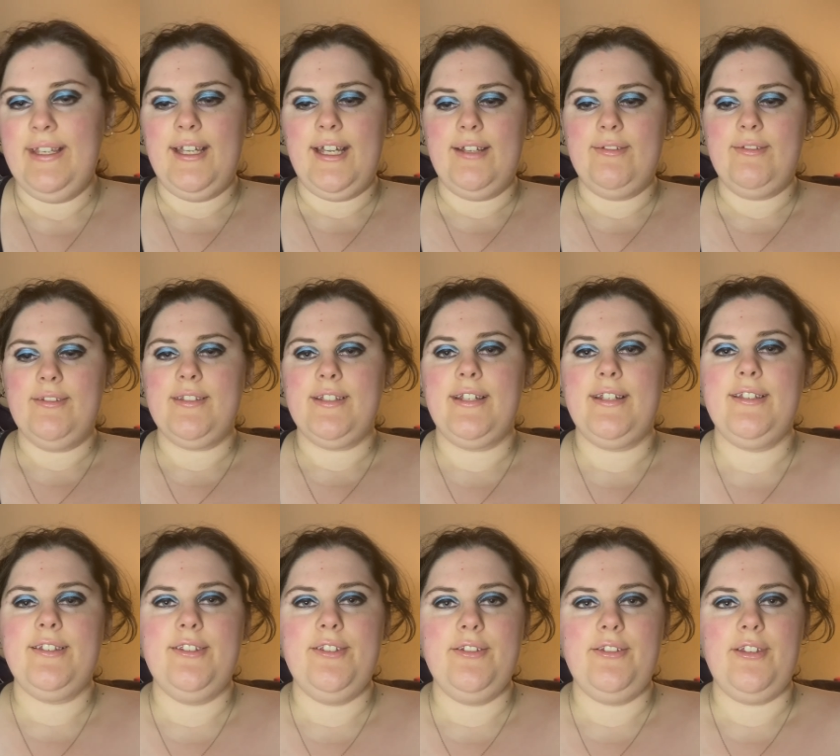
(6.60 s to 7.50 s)
I decided
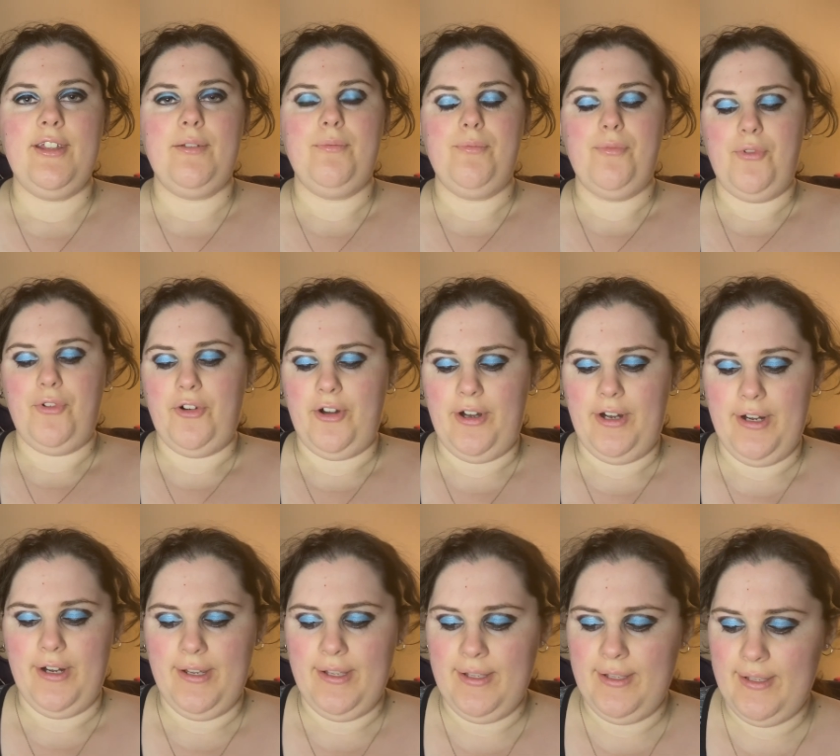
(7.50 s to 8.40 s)
to do like
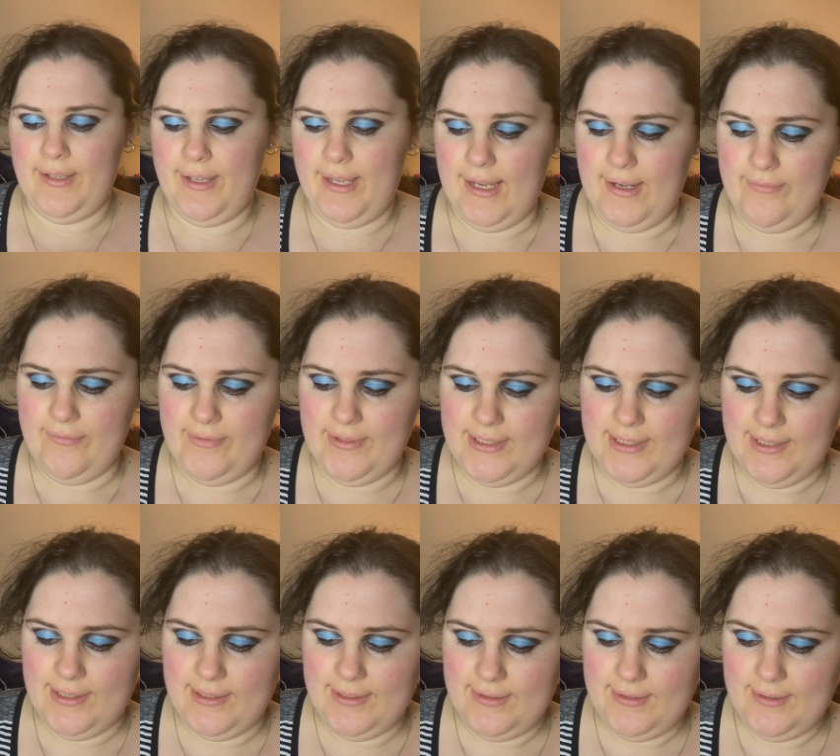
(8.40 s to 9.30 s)
more
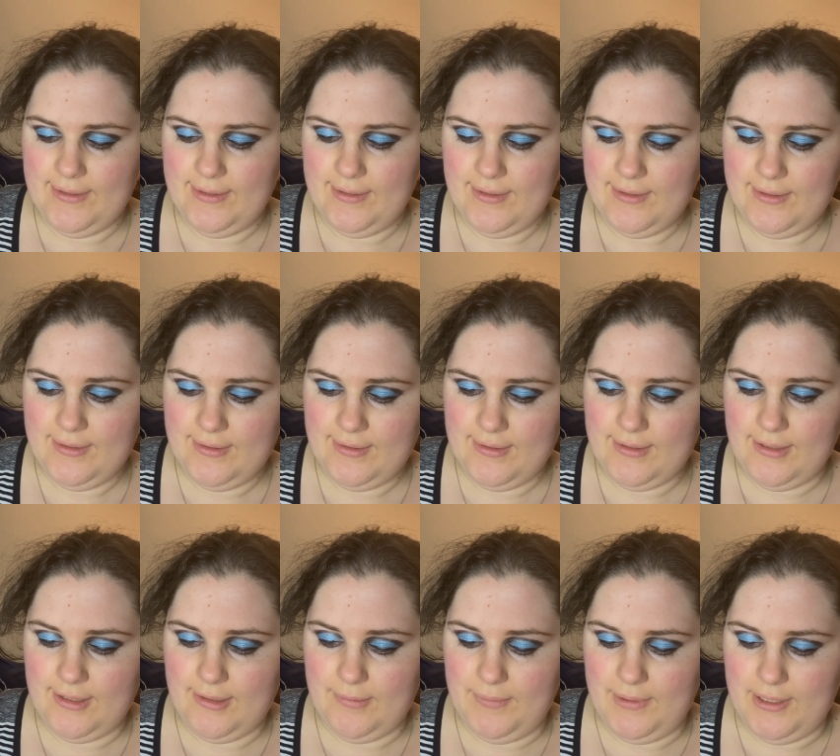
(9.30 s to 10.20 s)
canvases, so
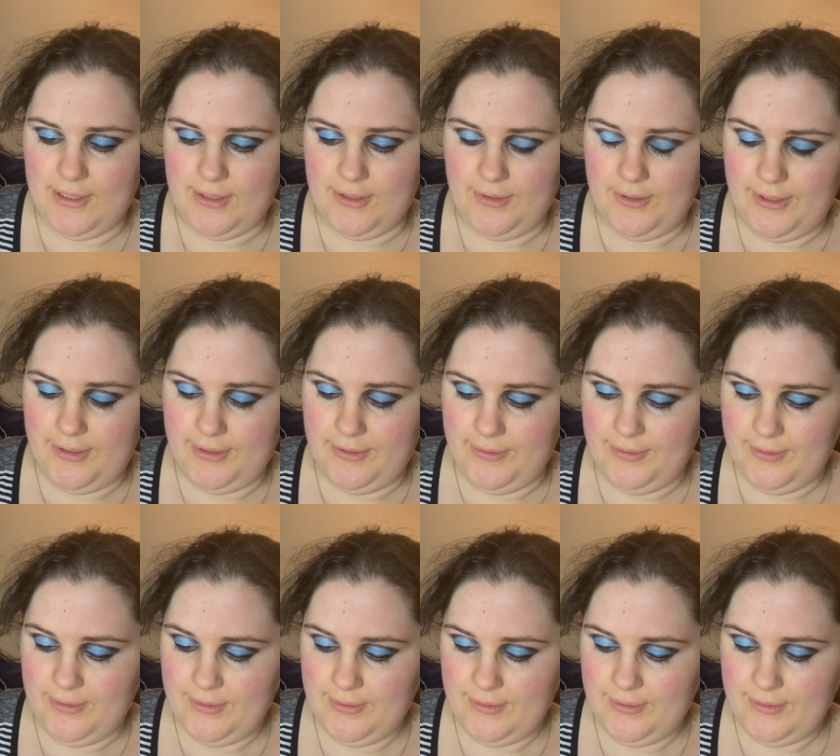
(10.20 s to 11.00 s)
let me show you.